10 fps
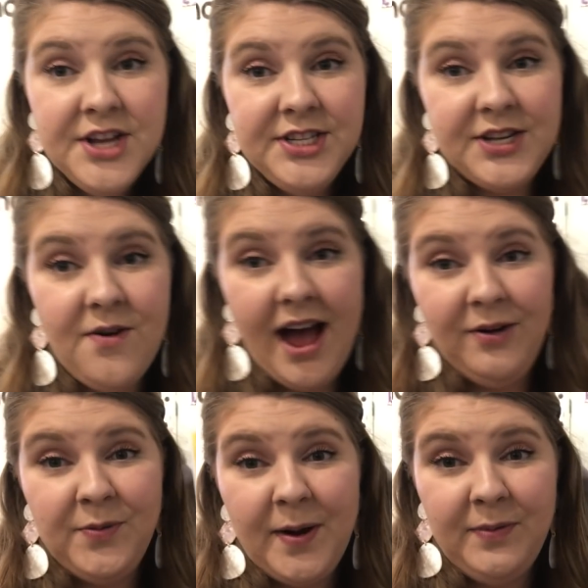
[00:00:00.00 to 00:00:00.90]
So I
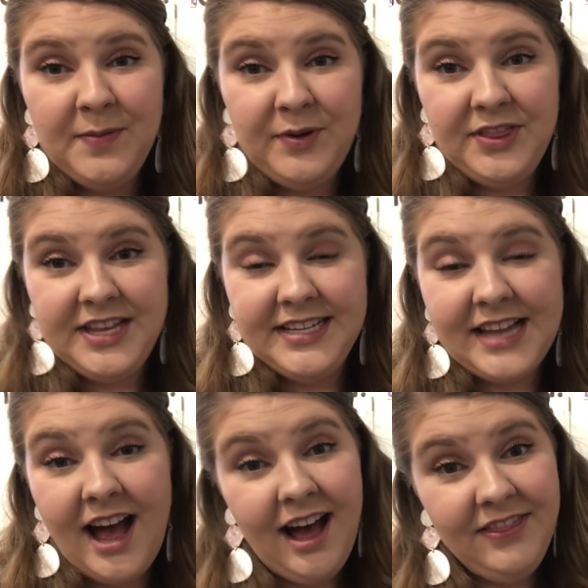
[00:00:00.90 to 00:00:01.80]
will probably put these
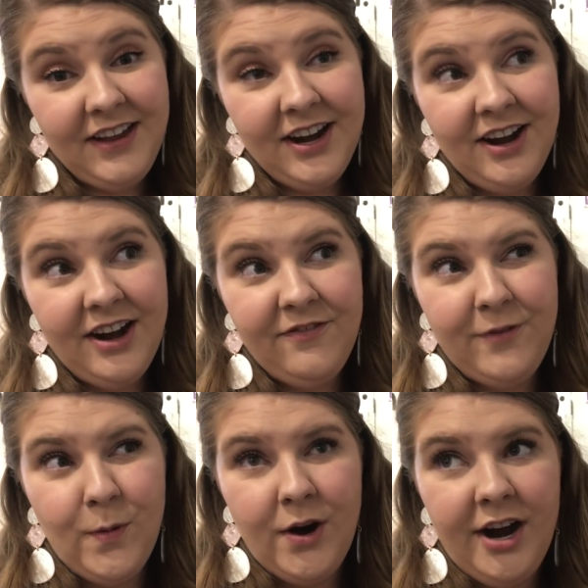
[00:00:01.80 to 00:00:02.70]
on there
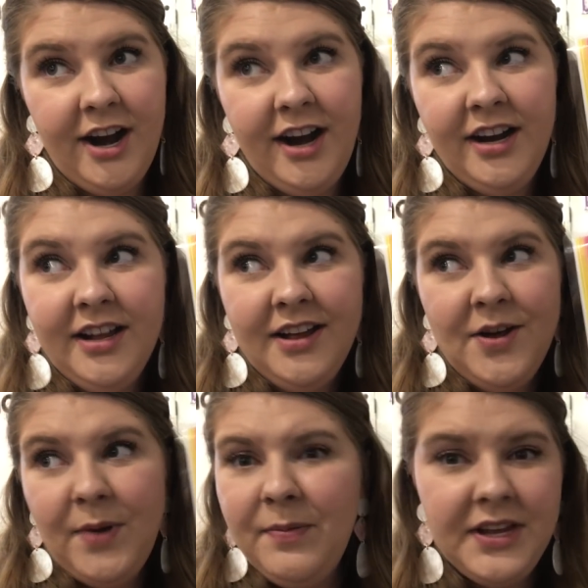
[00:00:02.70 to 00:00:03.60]
for
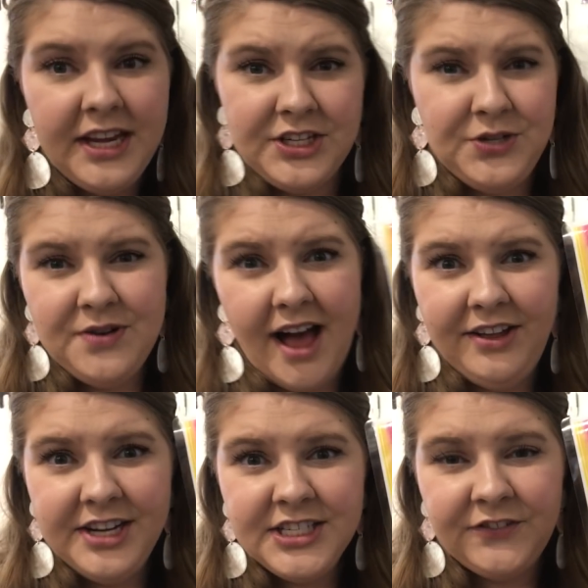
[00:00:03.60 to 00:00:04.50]
probably like
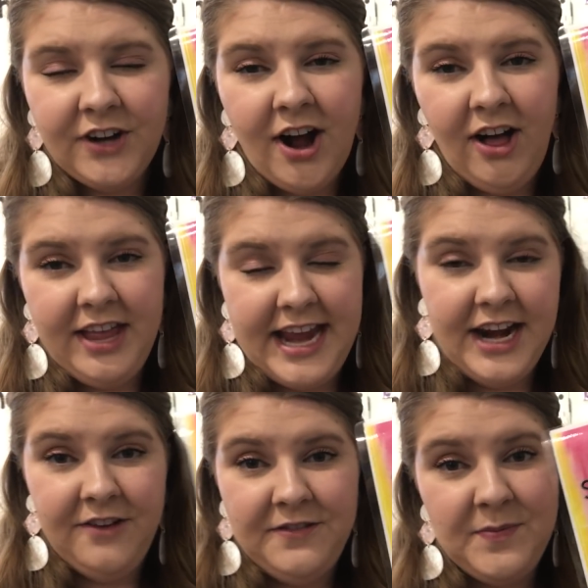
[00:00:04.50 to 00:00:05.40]
$2 for all 8
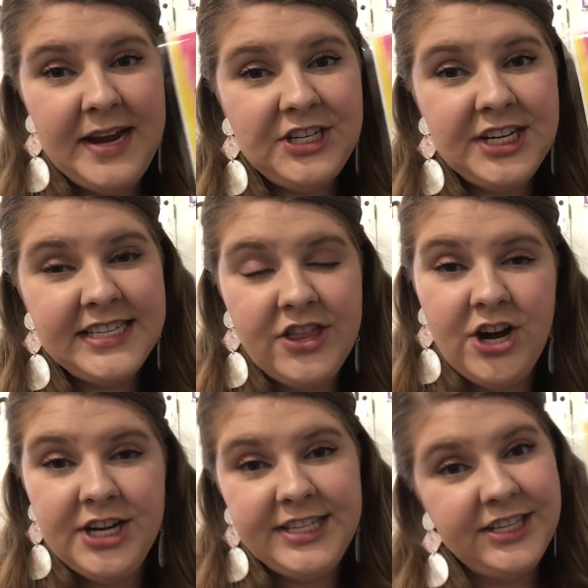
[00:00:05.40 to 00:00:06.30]
of the pages, and
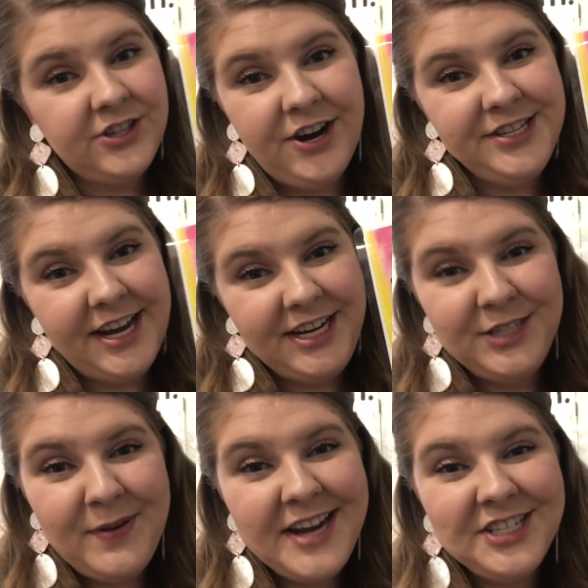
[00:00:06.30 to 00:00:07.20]
there are 6 cards on
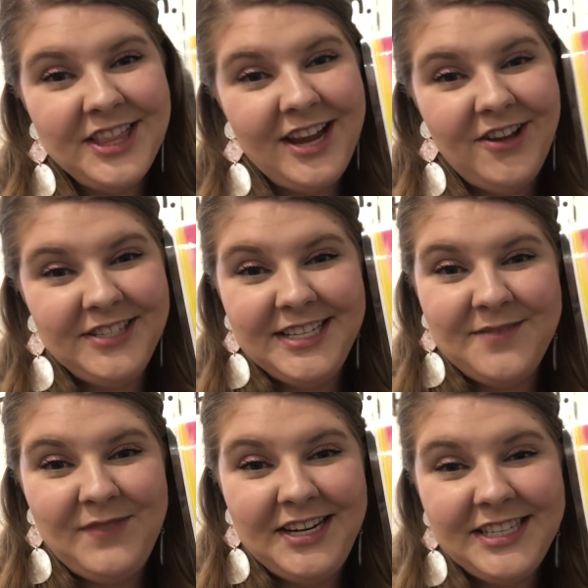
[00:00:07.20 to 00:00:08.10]
each page, and they all say
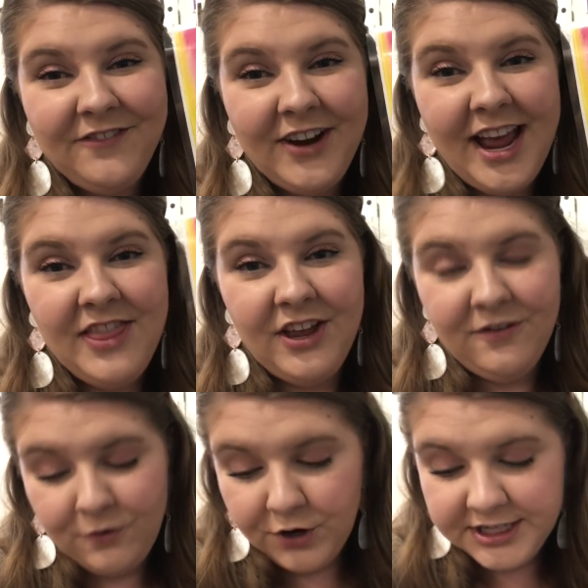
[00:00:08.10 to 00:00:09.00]
something different. And then
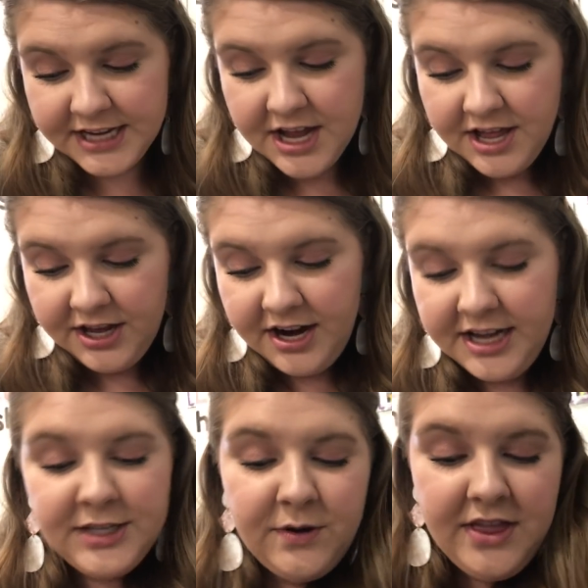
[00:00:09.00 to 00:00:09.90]
of course there
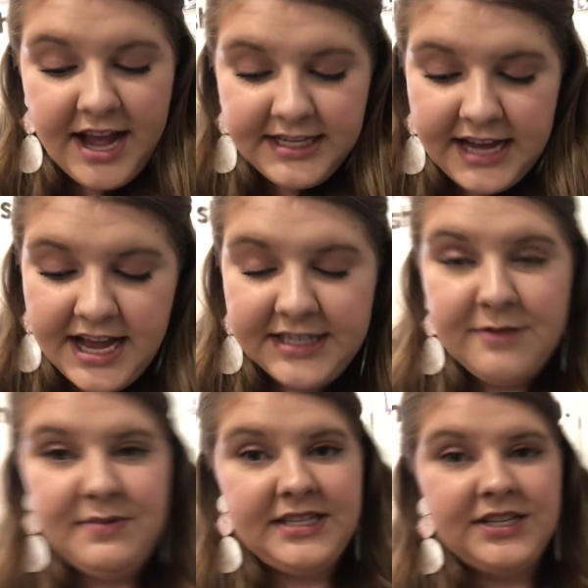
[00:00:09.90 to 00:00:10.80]
is one that says
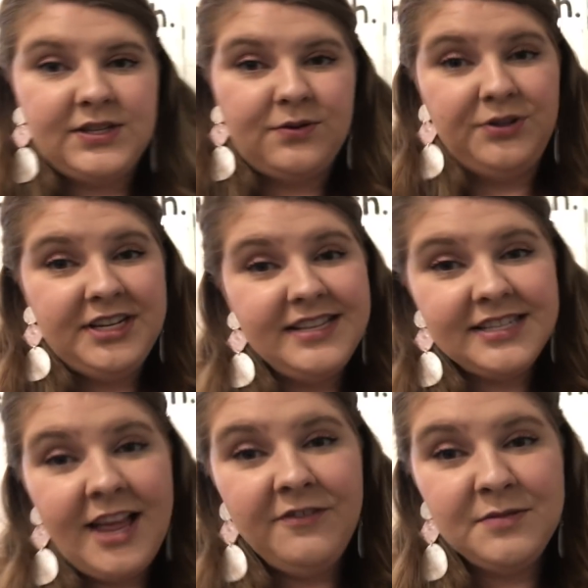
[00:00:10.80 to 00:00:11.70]
Mrs. Skultens
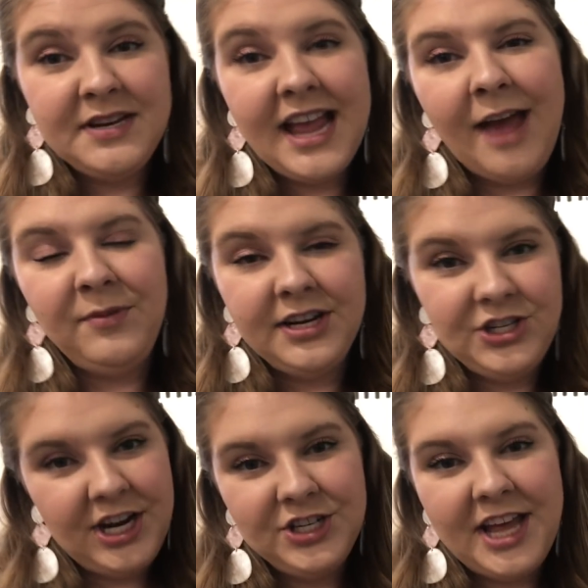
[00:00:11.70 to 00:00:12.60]
loves me. I'm gonna
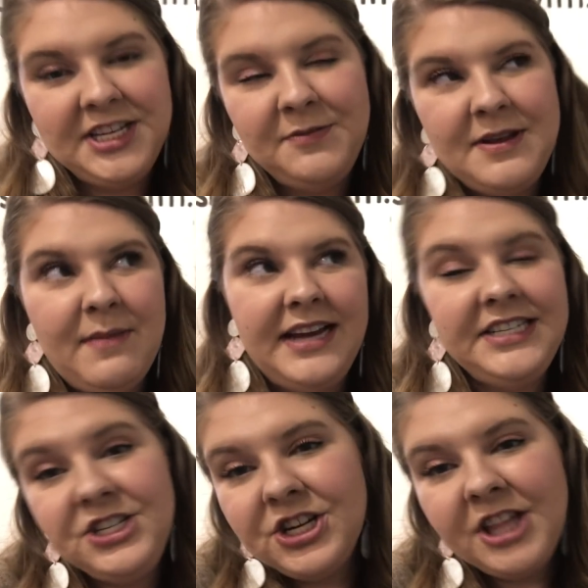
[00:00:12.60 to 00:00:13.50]
change that to be My
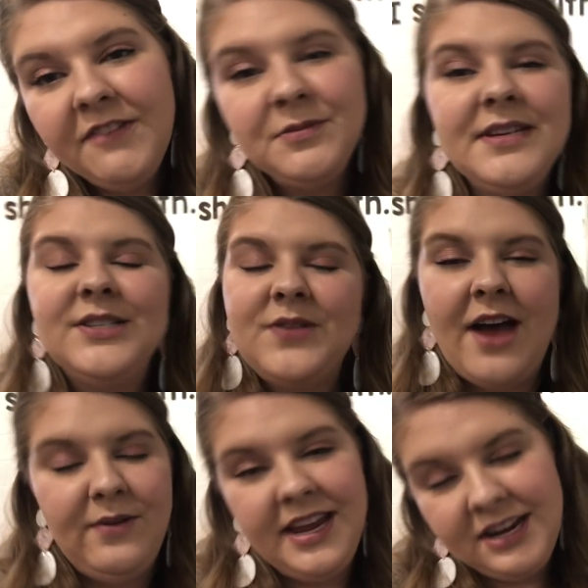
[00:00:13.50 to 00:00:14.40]
teacher loves me, so
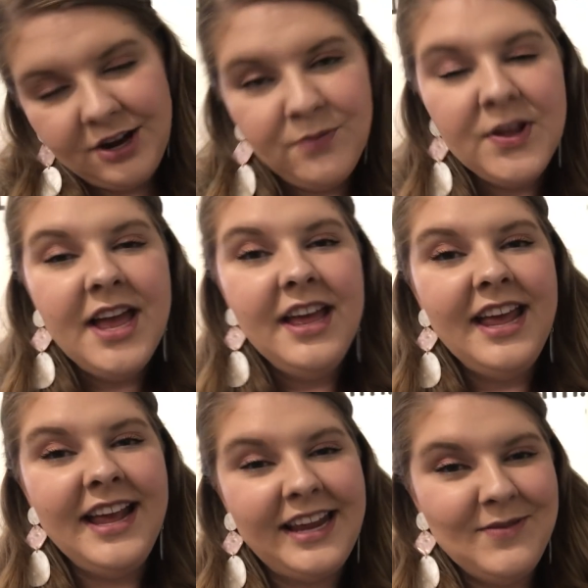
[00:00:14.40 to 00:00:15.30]
that way, you know,
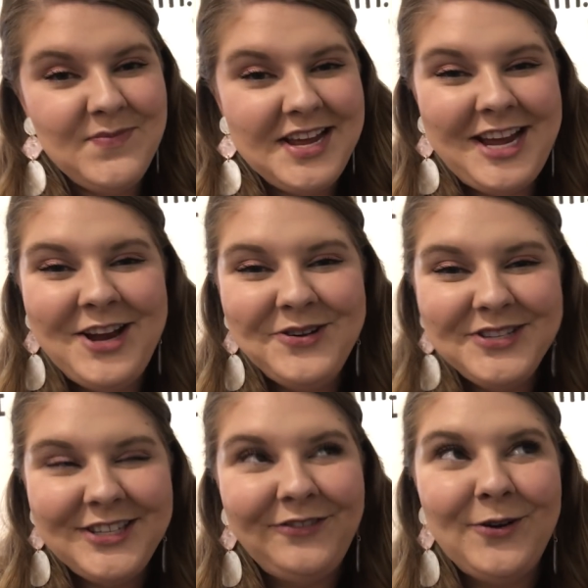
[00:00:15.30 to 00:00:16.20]
it can be
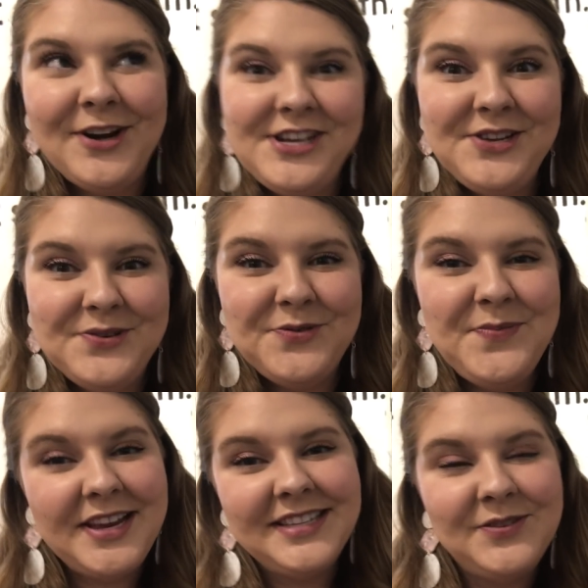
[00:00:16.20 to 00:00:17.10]
used for you,
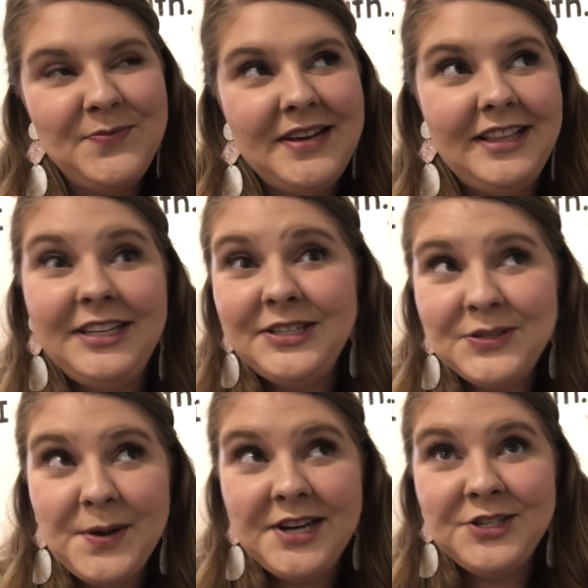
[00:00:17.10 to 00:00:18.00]
because it would be a little
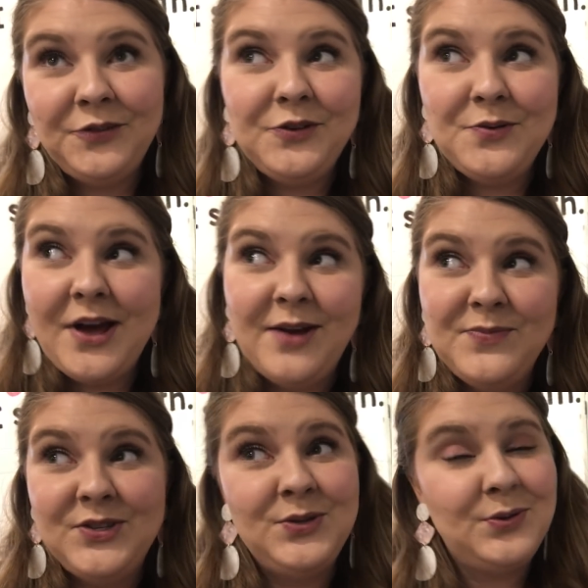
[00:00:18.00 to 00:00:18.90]
strange if you had
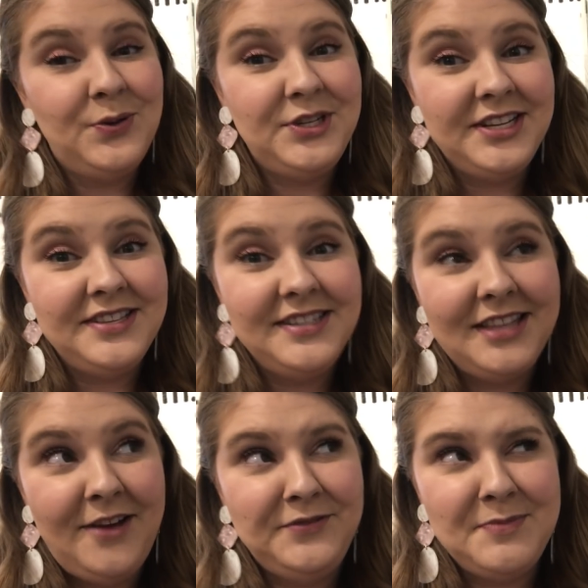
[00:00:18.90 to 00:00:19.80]
Mrs. Skultens
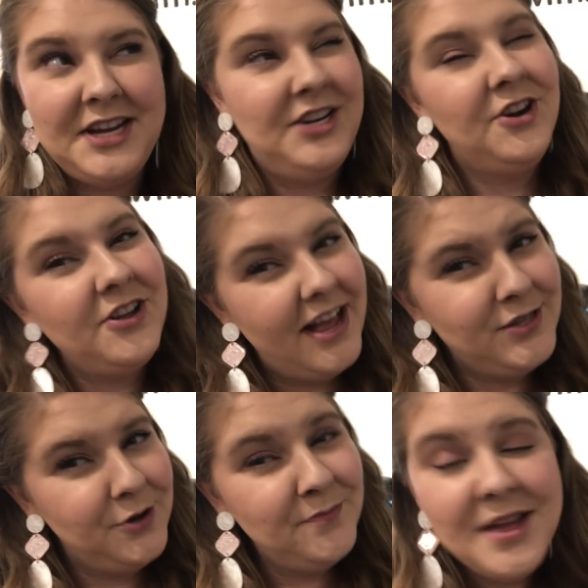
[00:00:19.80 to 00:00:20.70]
loves me in your
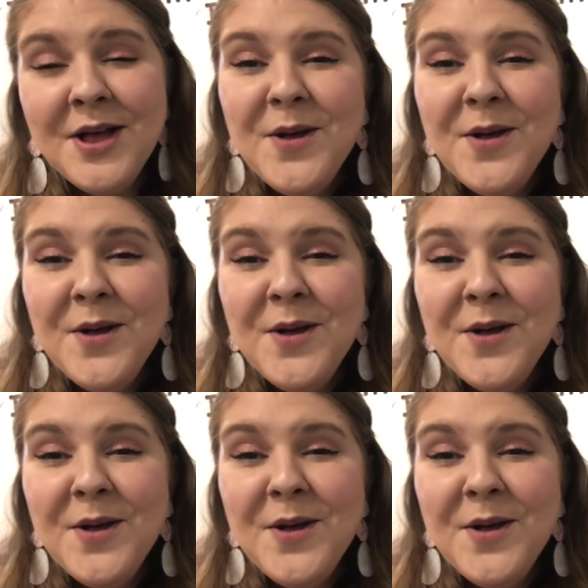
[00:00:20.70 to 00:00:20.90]
classroom.